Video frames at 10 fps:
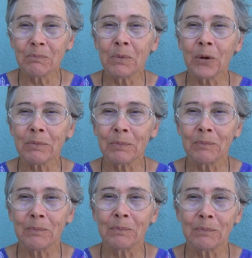more
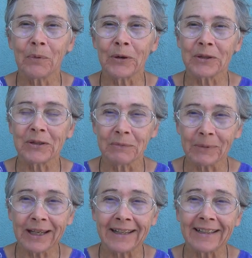important to
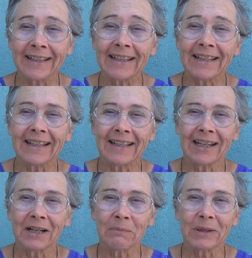me,
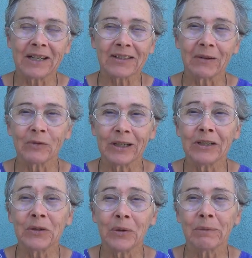uh, because I've run
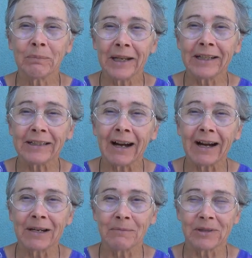into it many
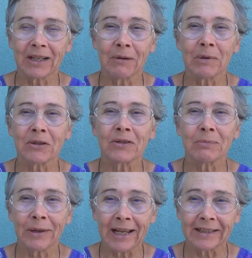times
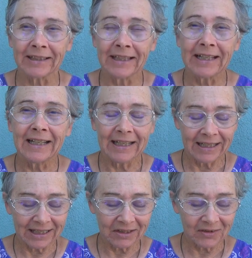amongst men,
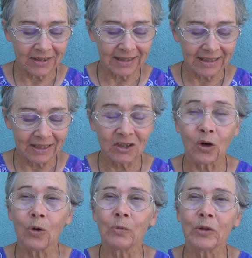is the
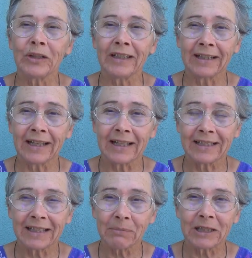soul wounding
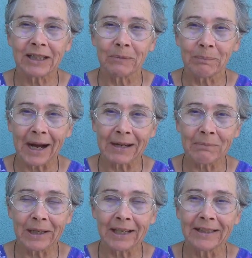exhibited
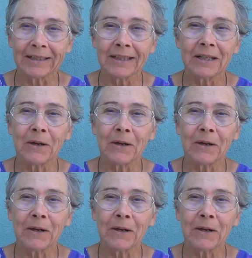by men